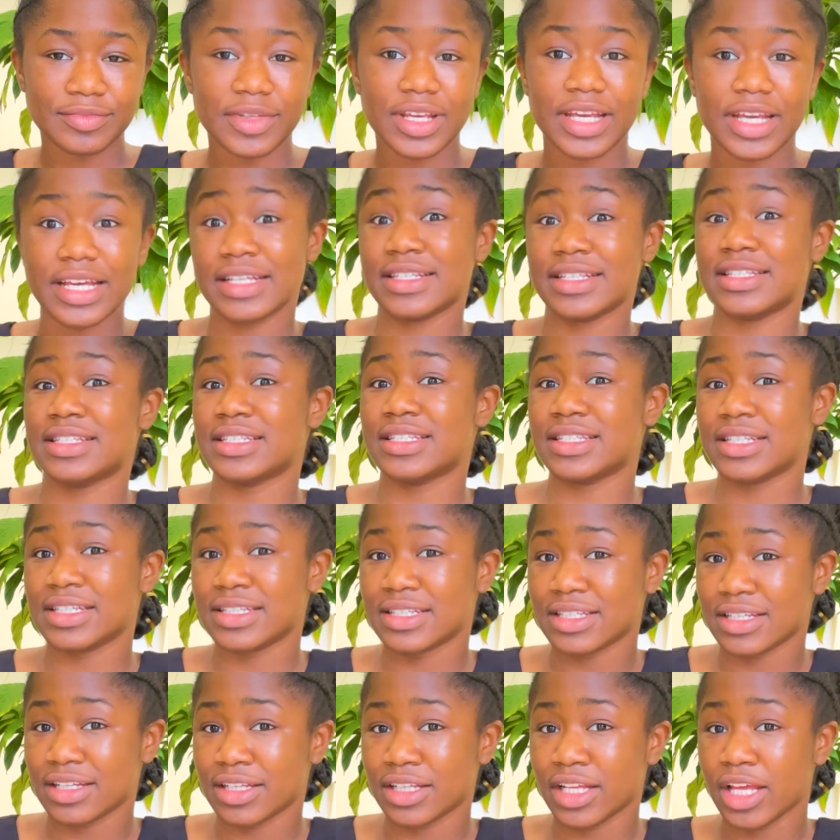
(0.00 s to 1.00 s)
is
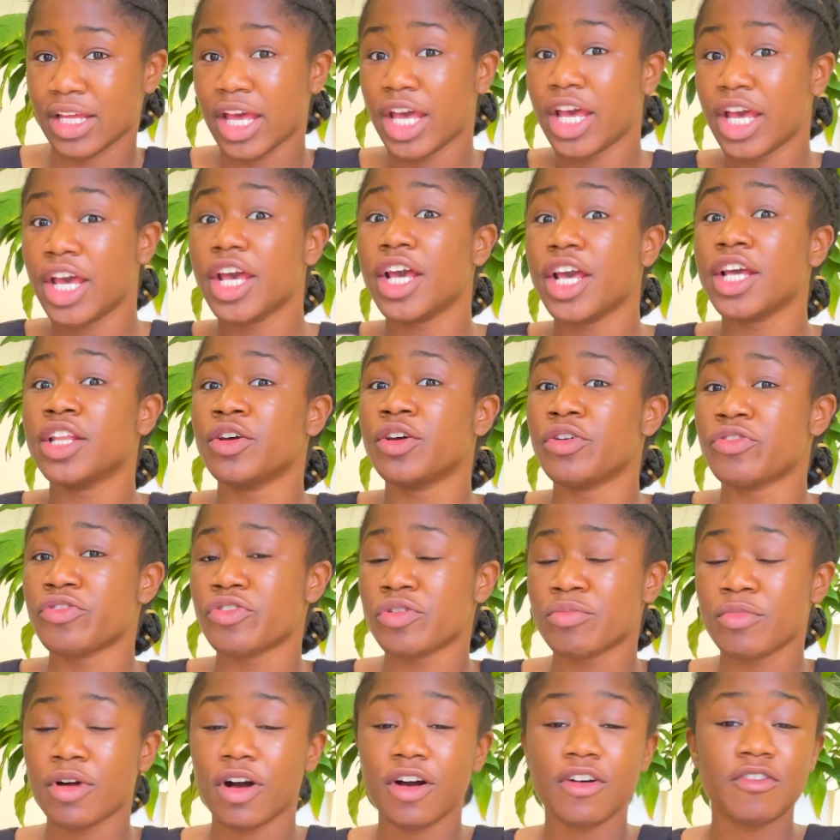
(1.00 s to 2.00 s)
sitting in a
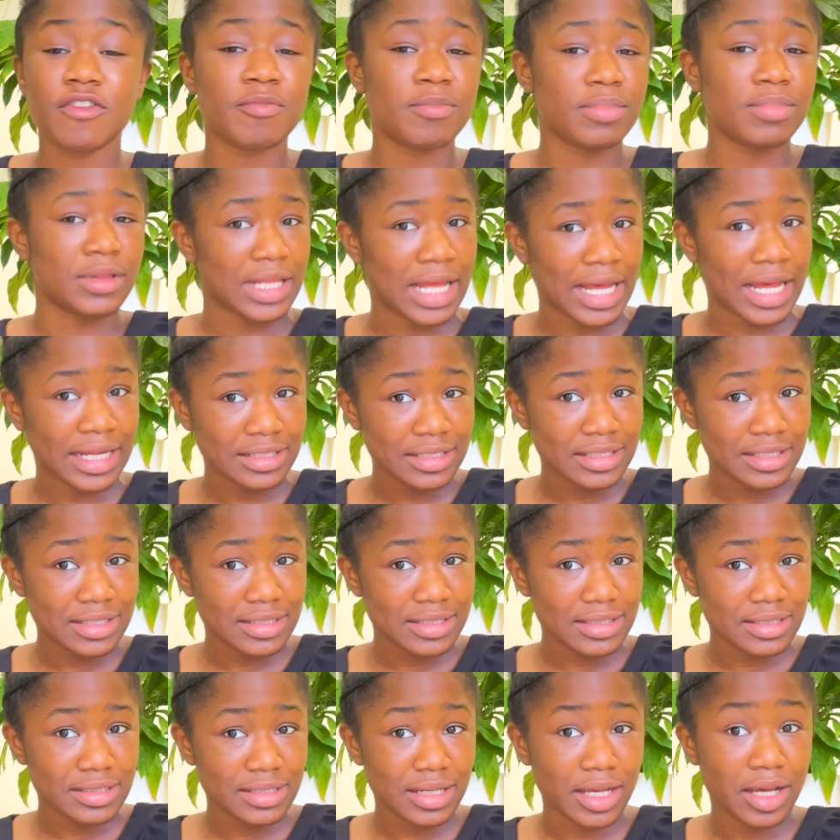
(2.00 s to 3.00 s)
room of
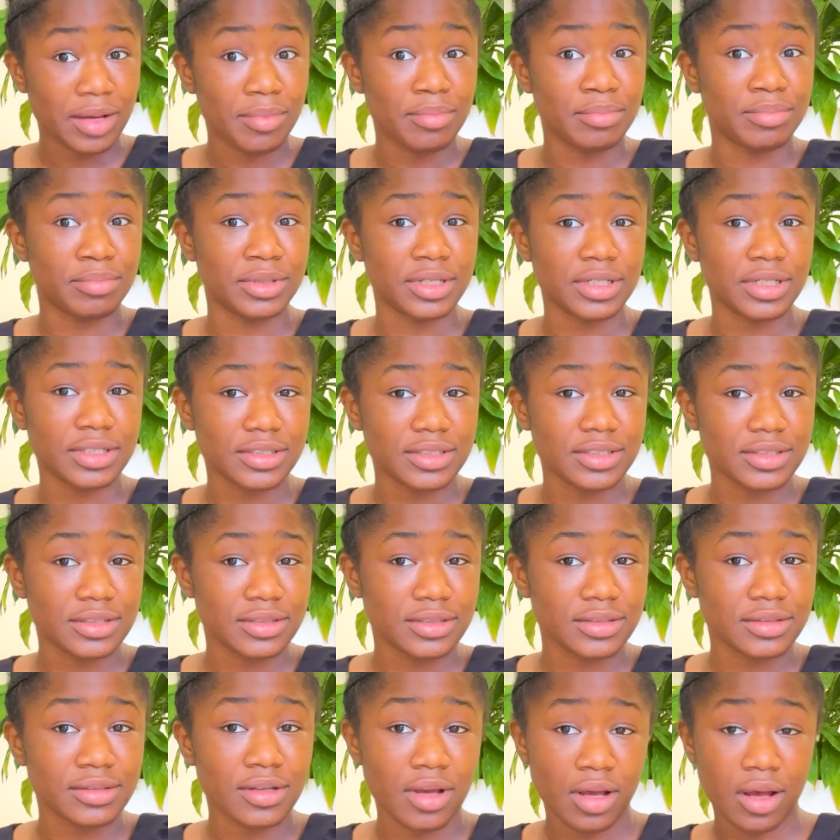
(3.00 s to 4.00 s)
plants and
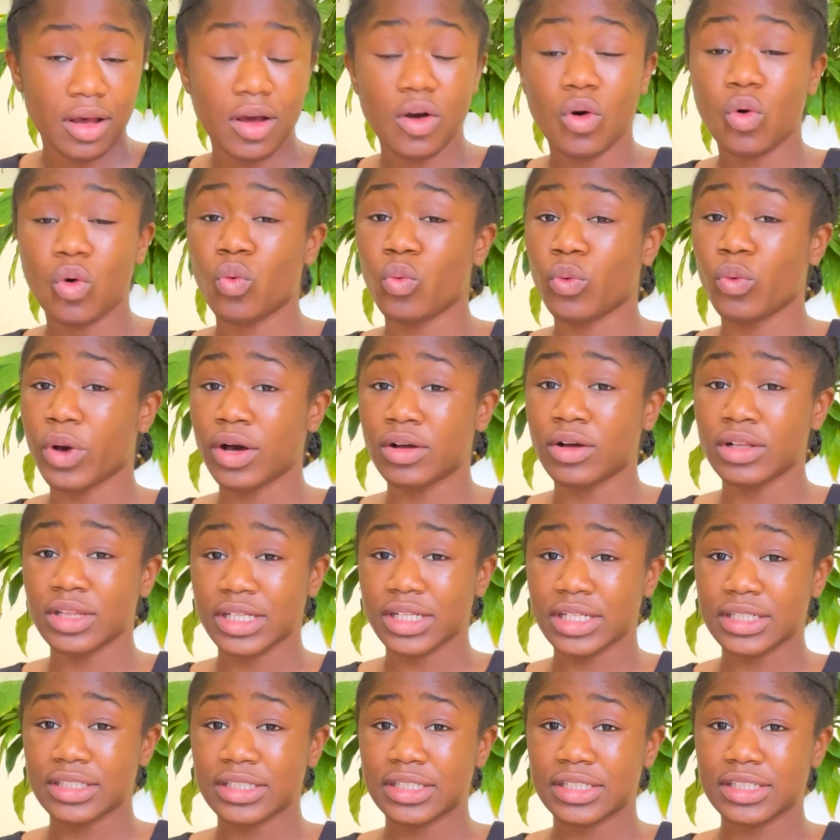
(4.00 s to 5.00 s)
books, well
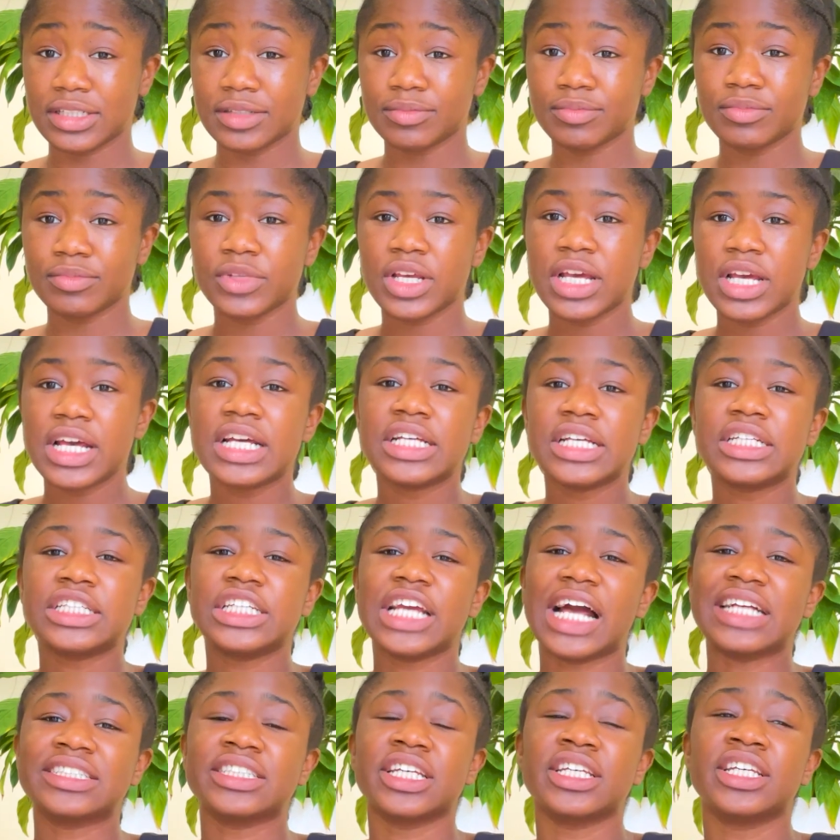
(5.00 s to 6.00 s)
lit. She
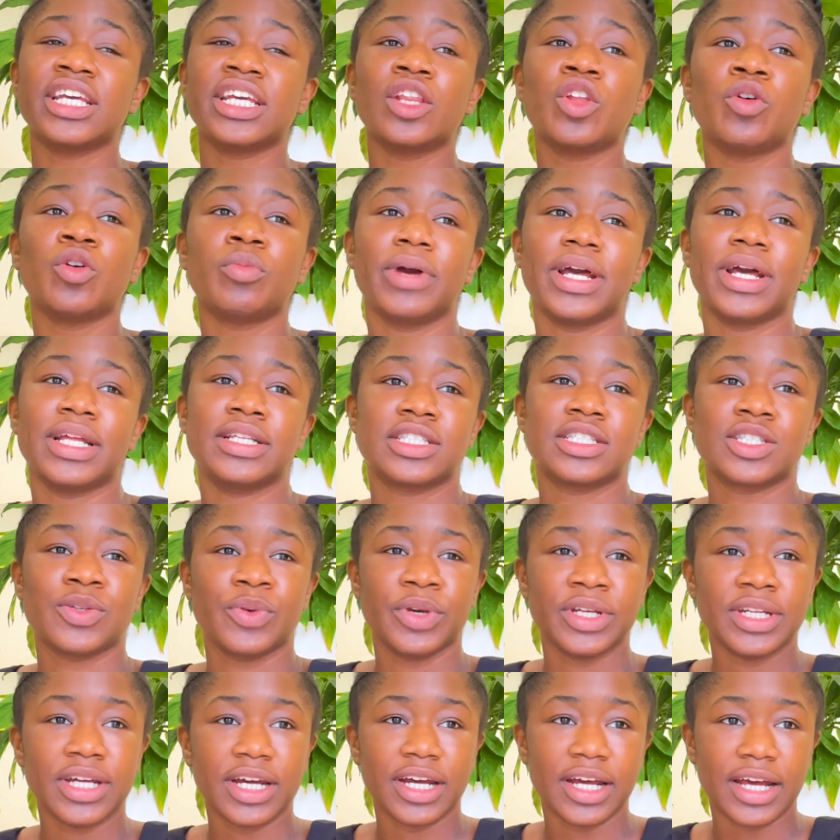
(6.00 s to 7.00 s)
has a yellow pencil in
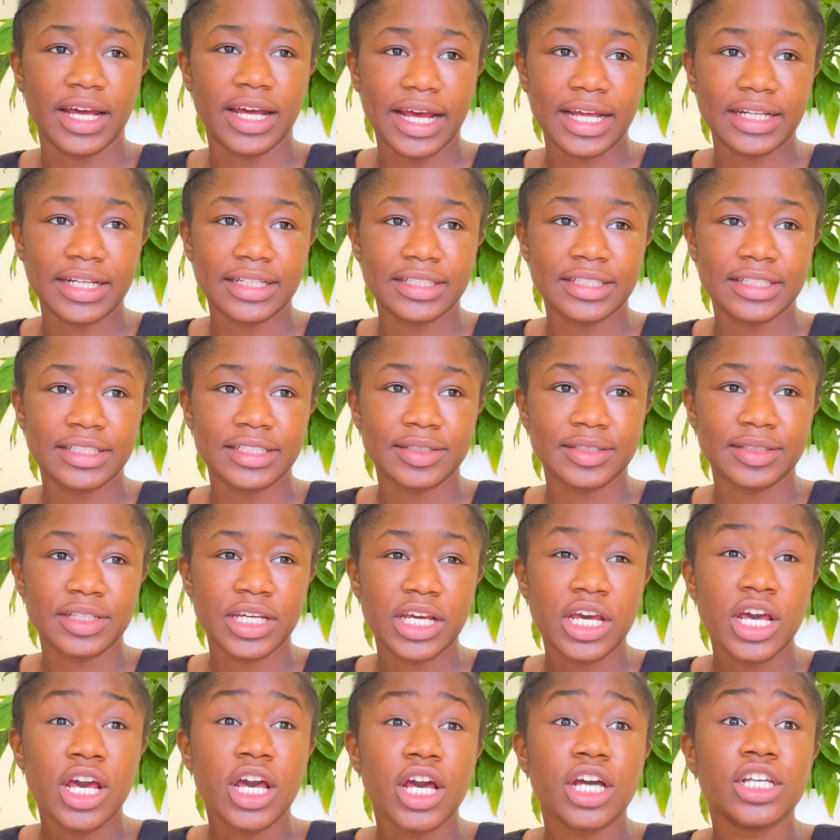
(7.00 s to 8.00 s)
her hand,
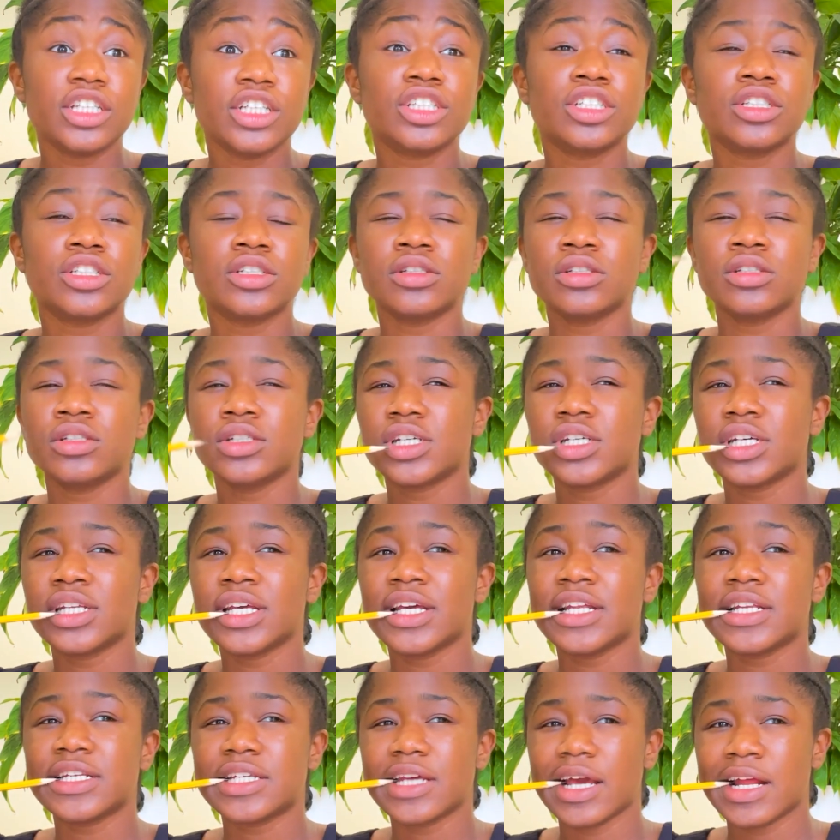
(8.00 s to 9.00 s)
and she's looking
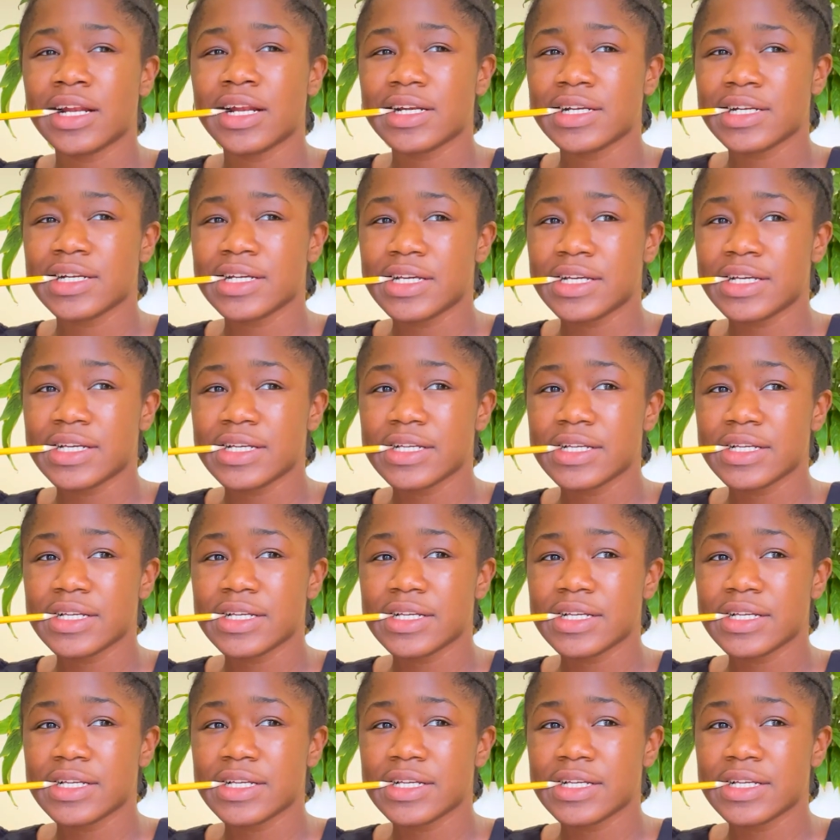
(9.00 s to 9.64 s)
intently